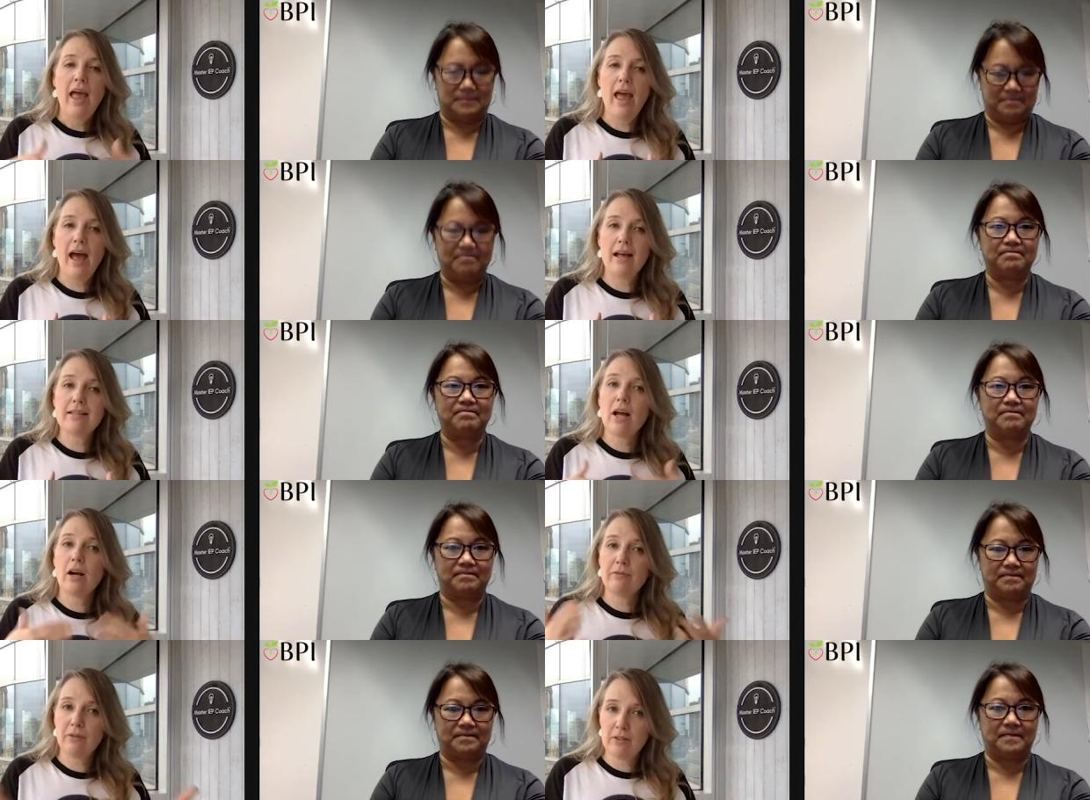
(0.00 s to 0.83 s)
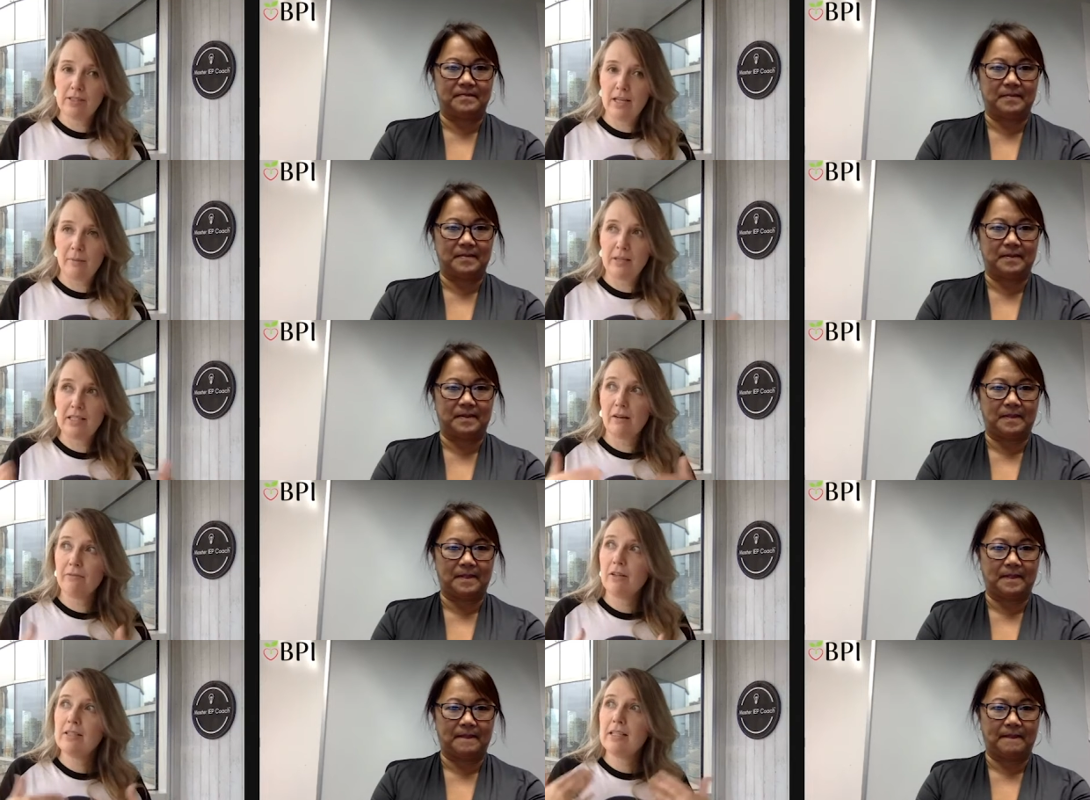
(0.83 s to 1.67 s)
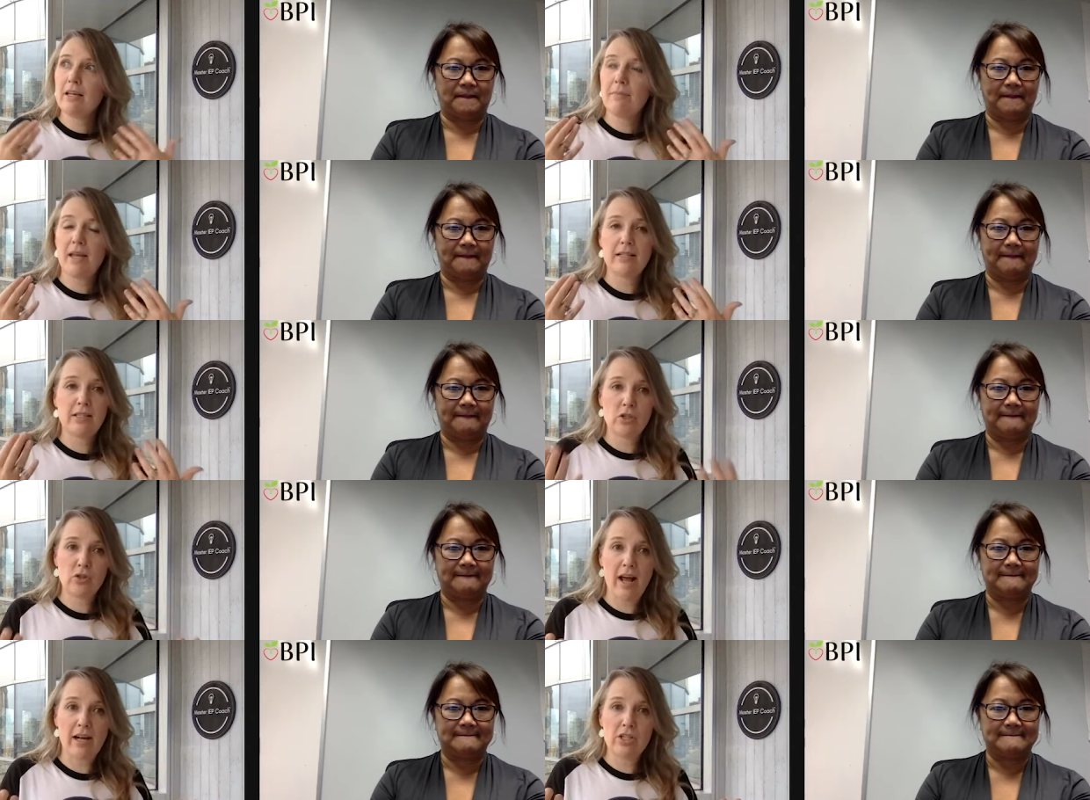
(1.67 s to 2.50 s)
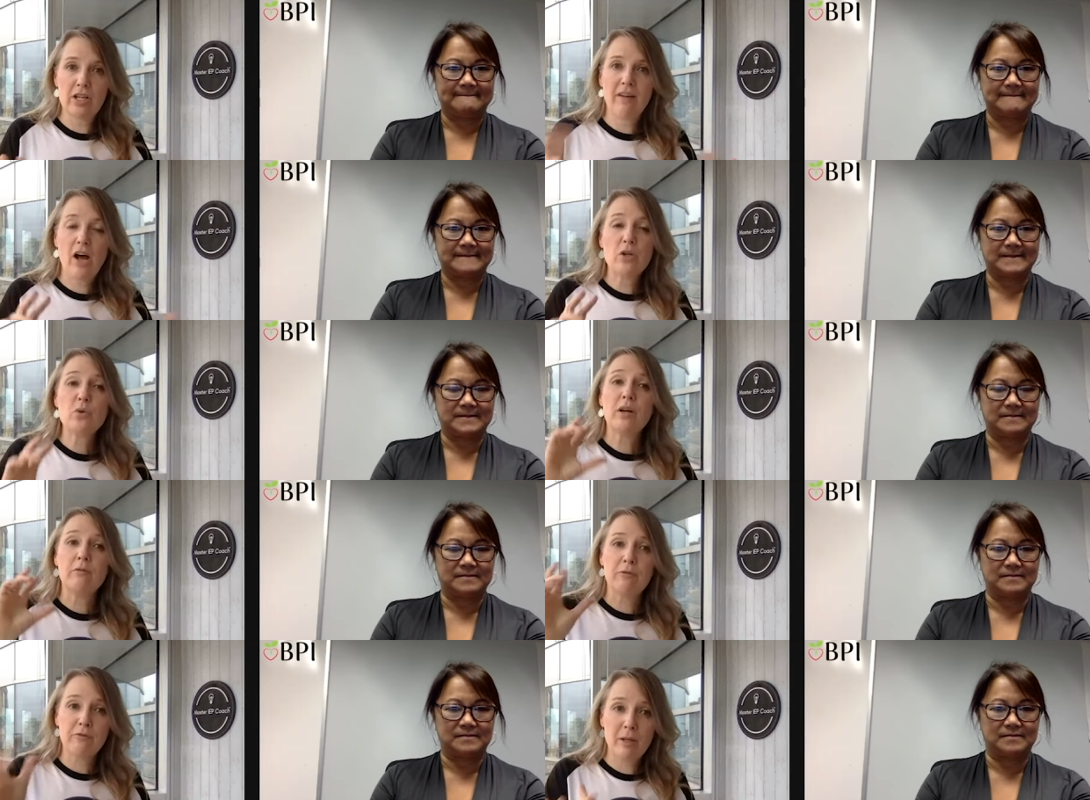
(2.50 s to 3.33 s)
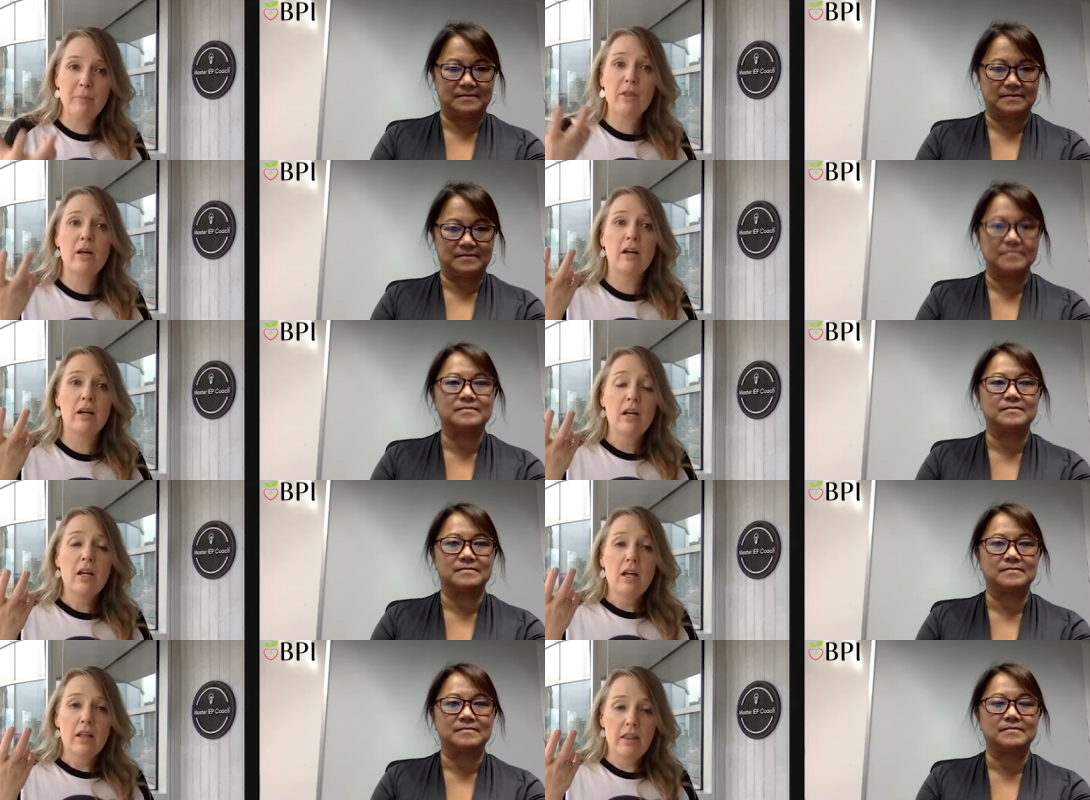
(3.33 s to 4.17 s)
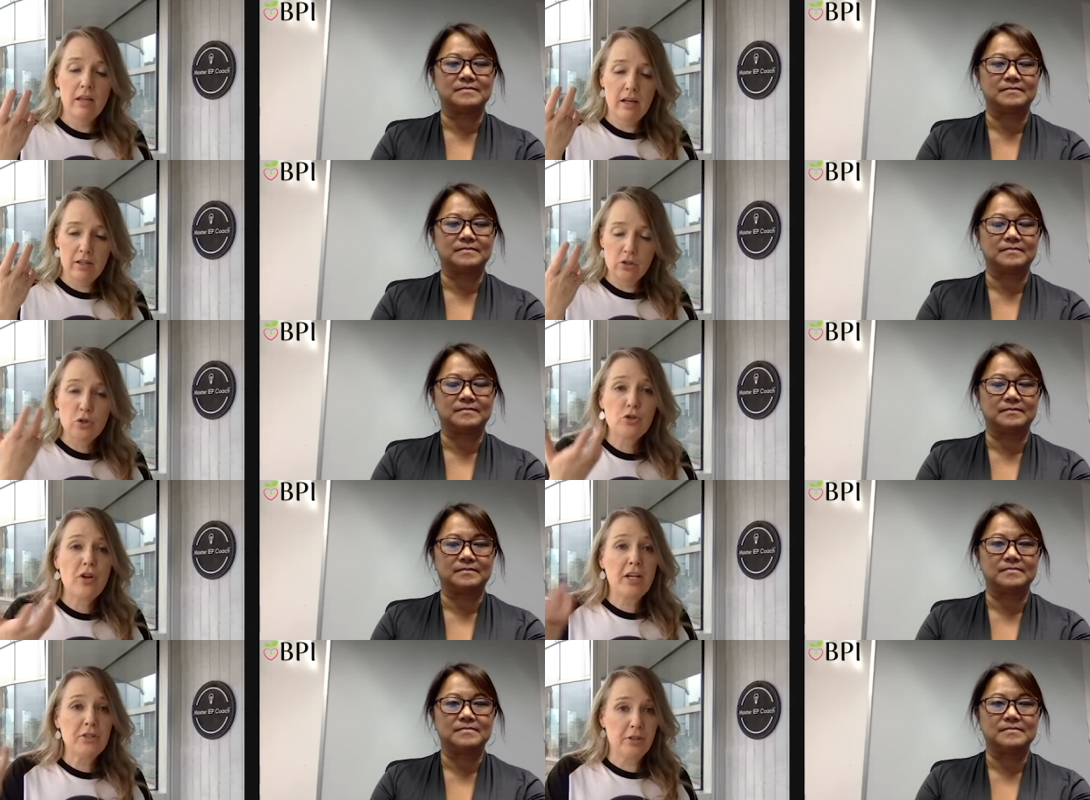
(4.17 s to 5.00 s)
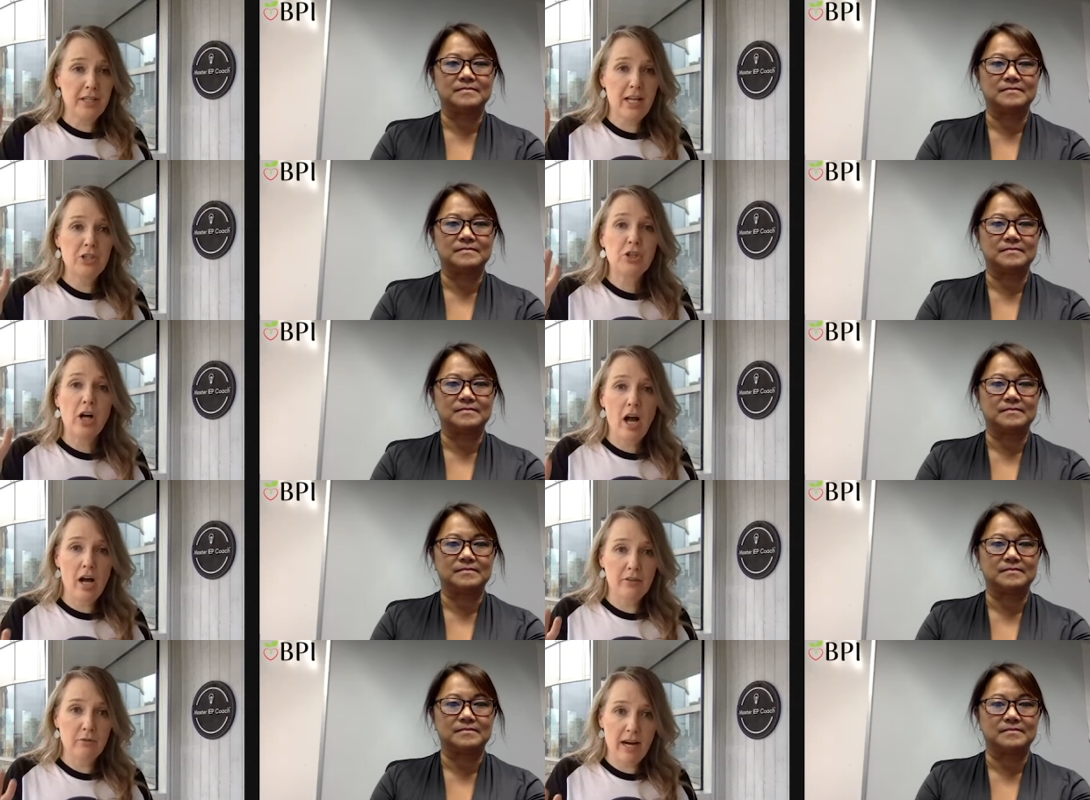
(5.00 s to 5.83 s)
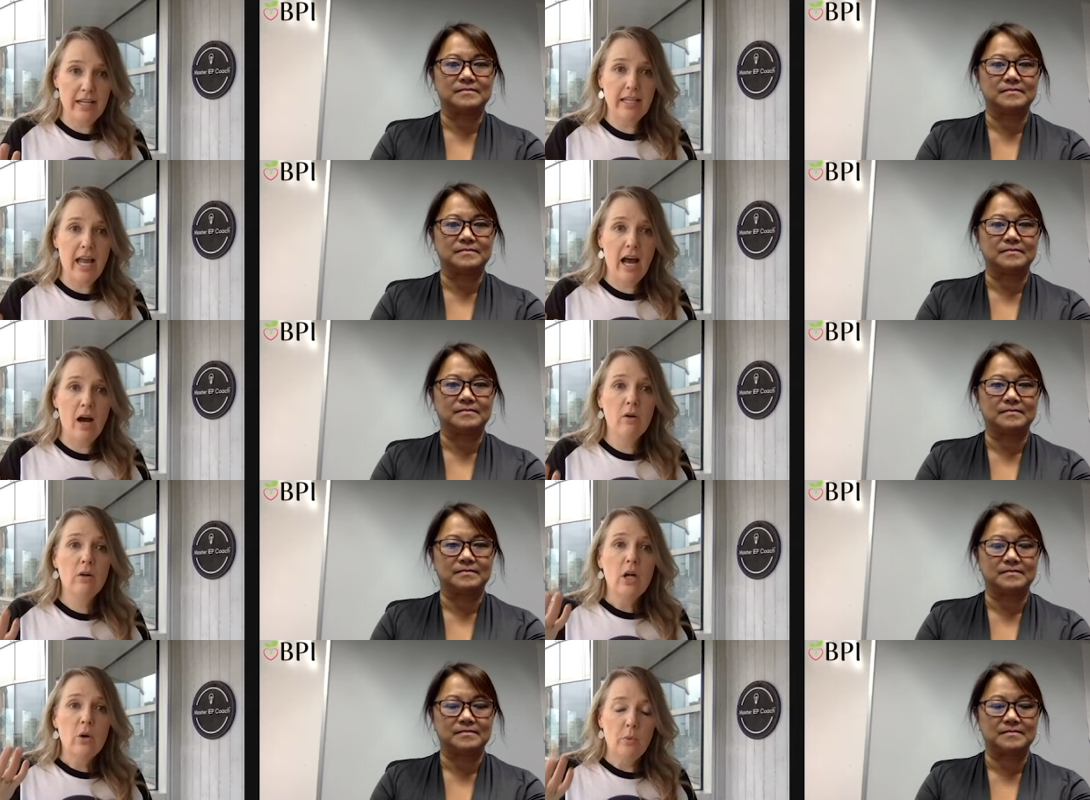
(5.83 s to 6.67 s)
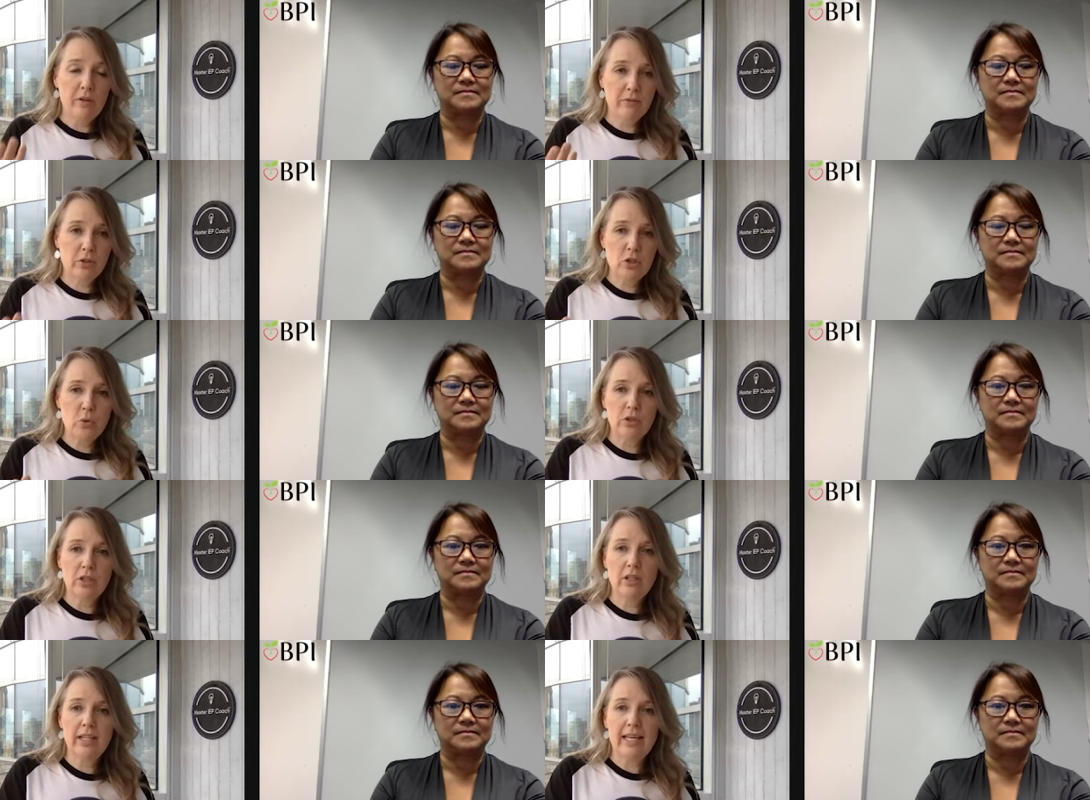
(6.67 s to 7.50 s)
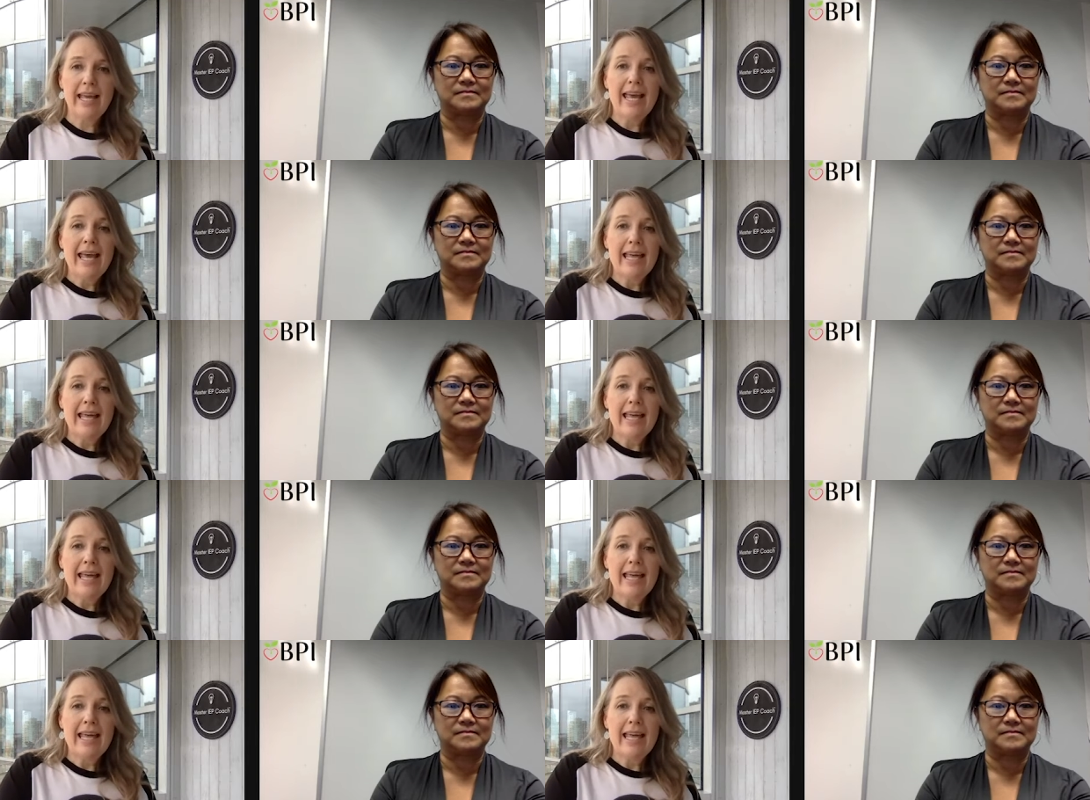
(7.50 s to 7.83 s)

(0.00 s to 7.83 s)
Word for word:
Speaker 1: as our first tip, because our first tip is a strategy of how you can flip the trajectory that you're on right now with virtual learning.